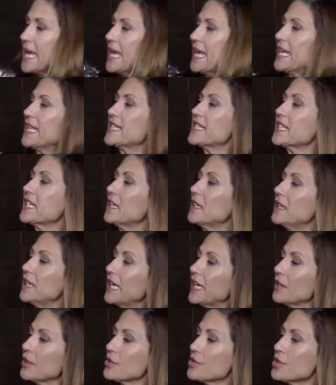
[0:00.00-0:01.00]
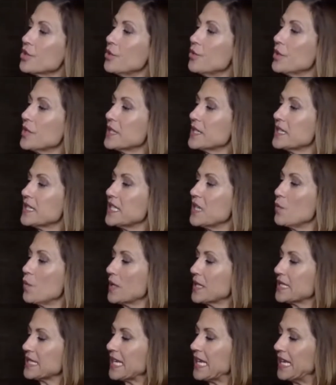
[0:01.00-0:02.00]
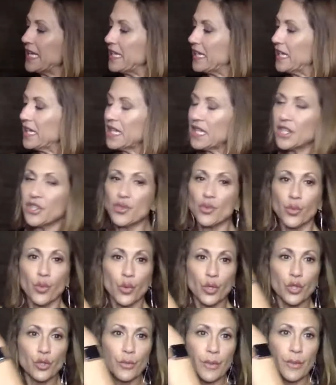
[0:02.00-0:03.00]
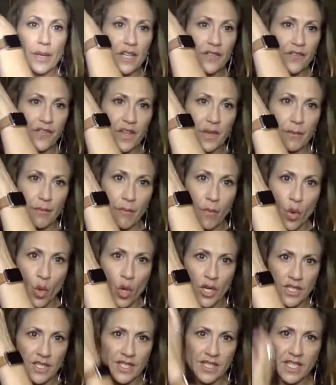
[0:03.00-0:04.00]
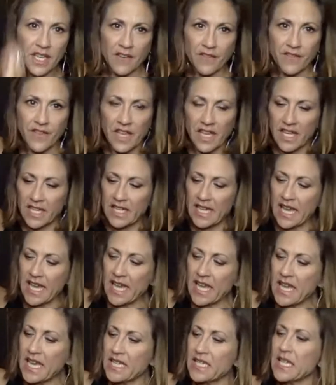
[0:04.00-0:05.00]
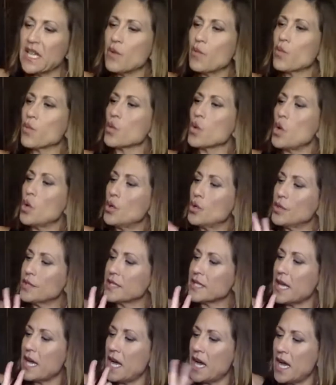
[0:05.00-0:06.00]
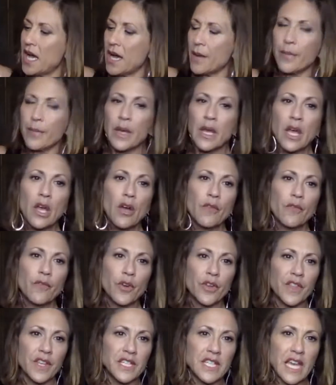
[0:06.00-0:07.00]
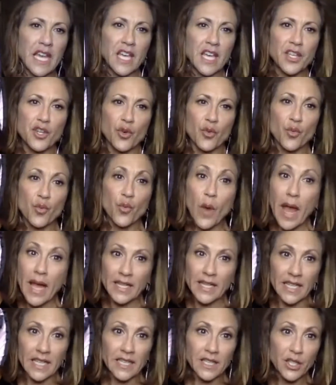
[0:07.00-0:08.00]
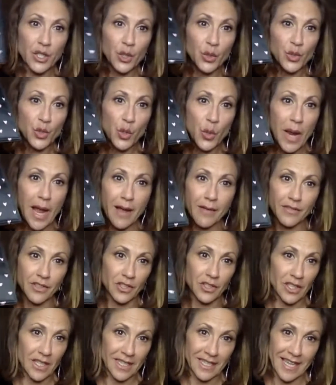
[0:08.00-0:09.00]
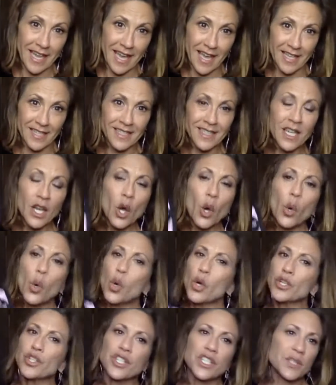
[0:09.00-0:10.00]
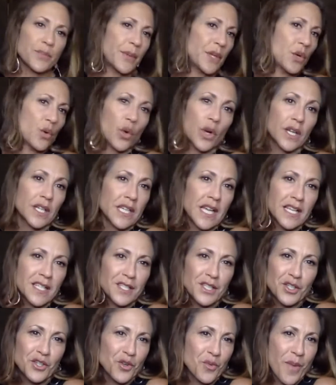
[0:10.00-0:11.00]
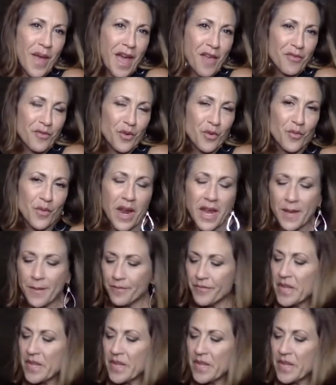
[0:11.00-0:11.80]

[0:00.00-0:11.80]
It's clear so you can see what's in it. It's roomy to fit more stuff in, and it rolls up for the day you're ready to travel again or just be organized in your bathroom, right?